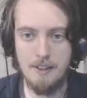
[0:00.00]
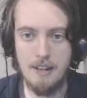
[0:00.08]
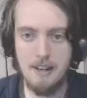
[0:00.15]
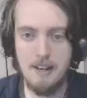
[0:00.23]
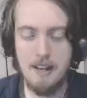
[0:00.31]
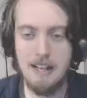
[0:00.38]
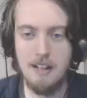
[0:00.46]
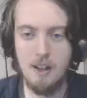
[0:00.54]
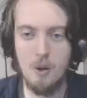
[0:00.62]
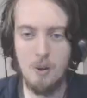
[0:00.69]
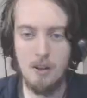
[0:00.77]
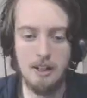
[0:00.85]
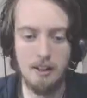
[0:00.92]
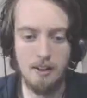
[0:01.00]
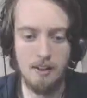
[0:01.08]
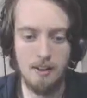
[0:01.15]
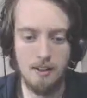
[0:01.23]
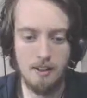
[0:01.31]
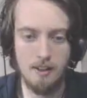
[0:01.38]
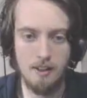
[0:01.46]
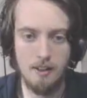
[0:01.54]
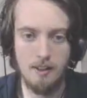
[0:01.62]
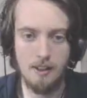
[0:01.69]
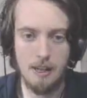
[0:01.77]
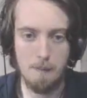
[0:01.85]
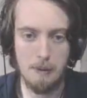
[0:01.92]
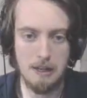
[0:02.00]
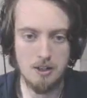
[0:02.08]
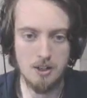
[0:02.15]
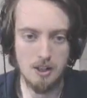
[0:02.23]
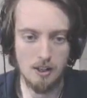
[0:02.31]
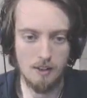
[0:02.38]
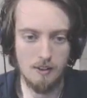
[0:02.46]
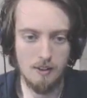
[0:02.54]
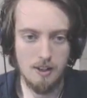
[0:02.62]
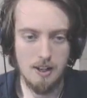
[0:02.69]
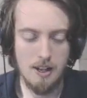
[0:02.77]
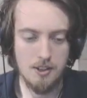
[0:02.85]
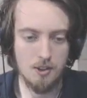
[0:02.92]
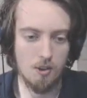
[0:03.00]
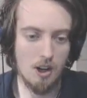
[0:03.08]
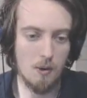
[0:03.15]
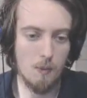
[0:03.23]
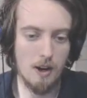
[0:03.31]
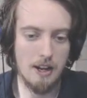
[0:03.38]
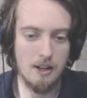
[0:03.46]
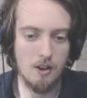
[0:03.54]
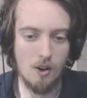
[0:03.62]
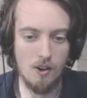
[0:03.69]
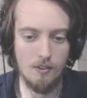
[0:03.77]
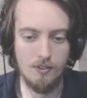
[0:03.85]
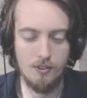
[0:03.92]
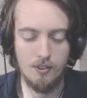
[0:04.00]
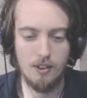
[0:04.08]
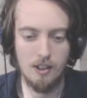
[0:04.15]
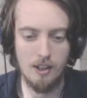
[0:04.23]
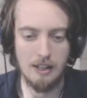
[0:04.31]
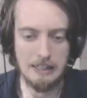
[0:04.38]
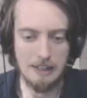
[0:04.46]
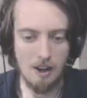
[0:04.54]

then they load in that page here. It's a great way of like